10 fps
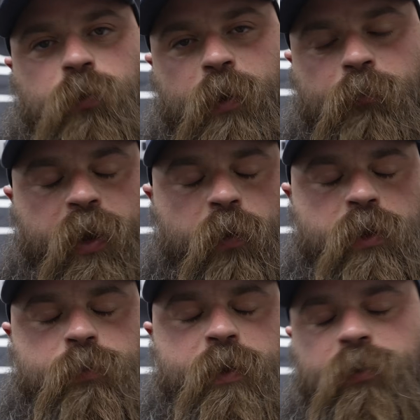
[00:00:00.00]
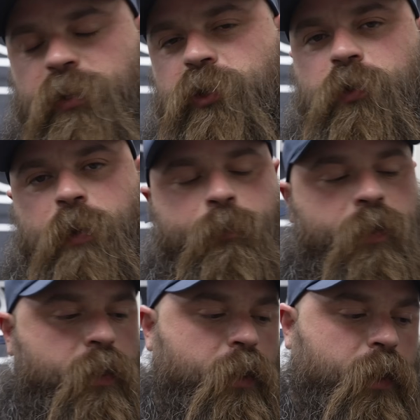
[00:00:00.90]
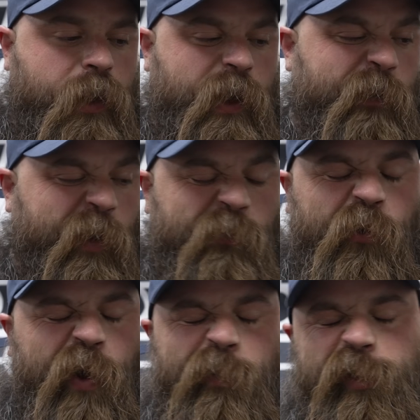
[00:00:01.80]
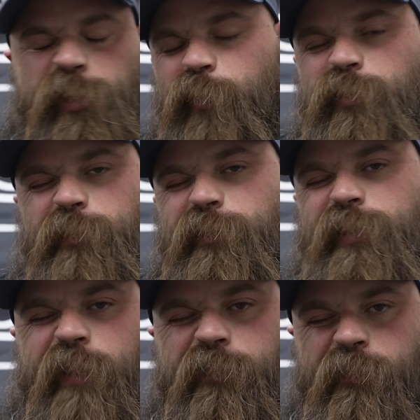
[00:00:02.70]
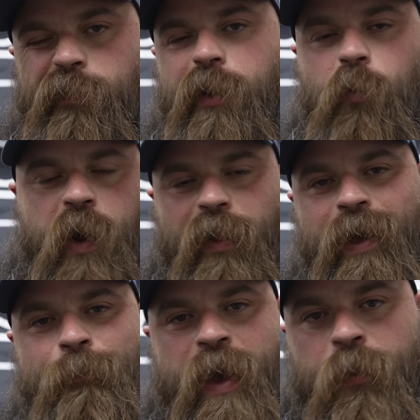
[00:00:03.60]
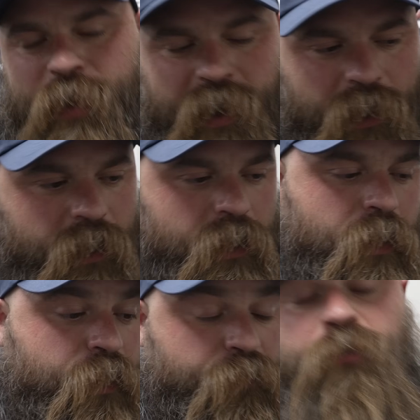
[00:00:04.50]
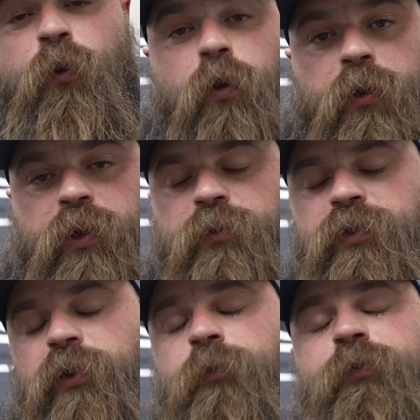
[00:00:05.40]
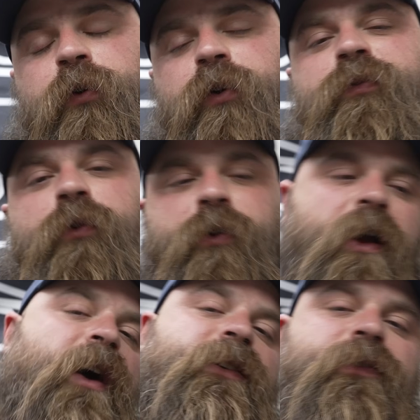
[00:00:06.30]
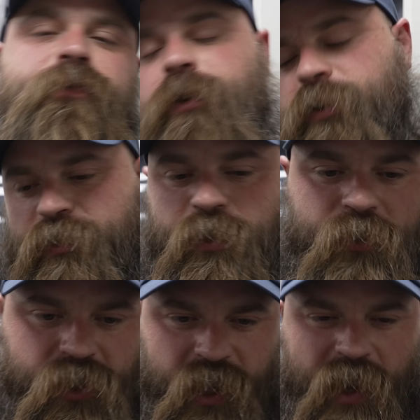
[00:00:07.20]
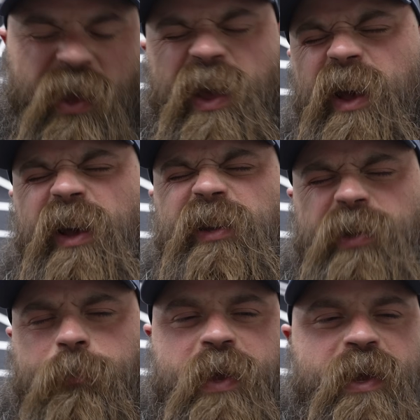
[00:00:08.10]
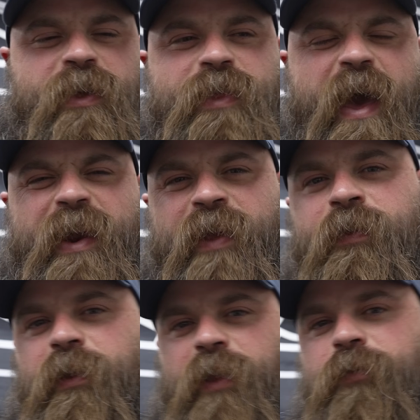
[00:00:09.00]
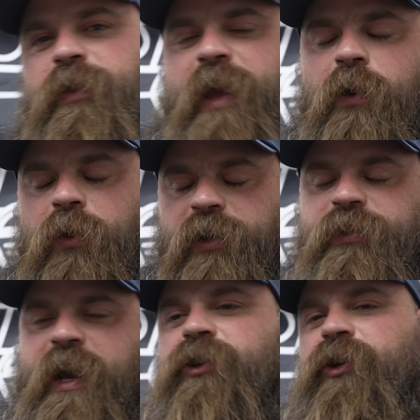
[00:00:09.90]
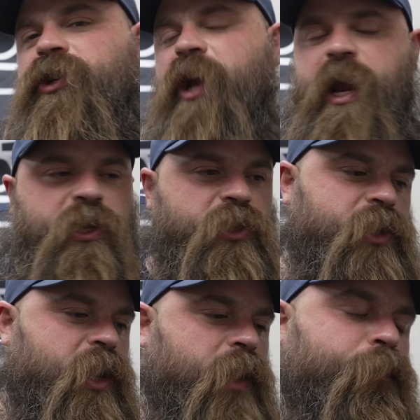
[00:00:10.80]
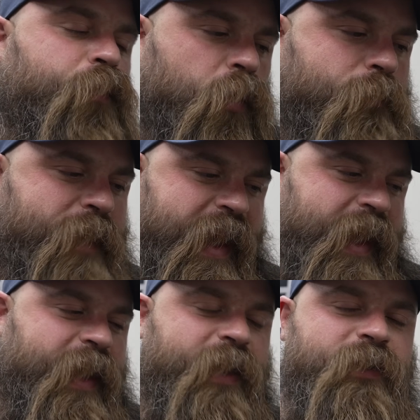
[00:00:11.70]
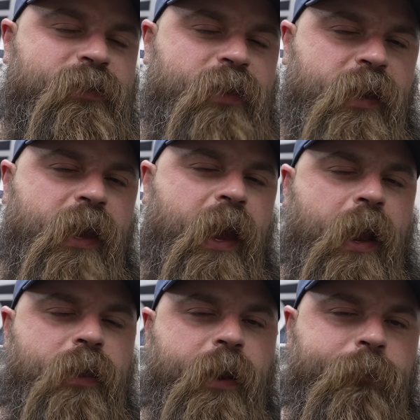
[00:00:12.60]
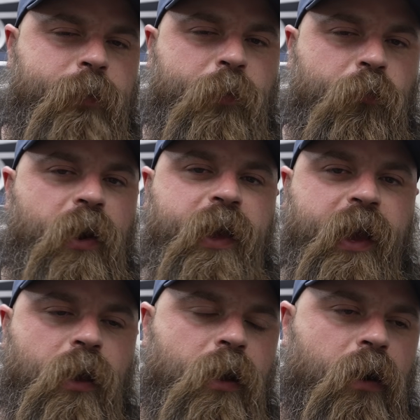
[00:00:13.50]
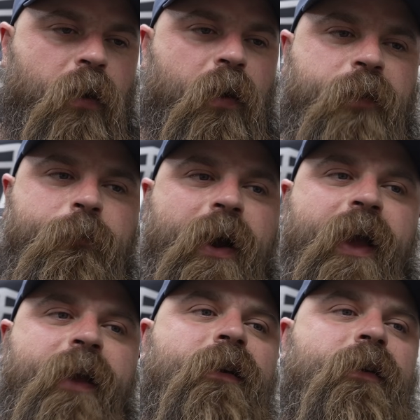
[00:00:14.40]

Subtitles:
what I'm bringing with me on this trip. I'll probably shoot some stuff while I'm out there for YouTube, for Fort Knox, for all this other shit. Something that in the 11th hour has actually changed for me is the can that I'm going to be running on my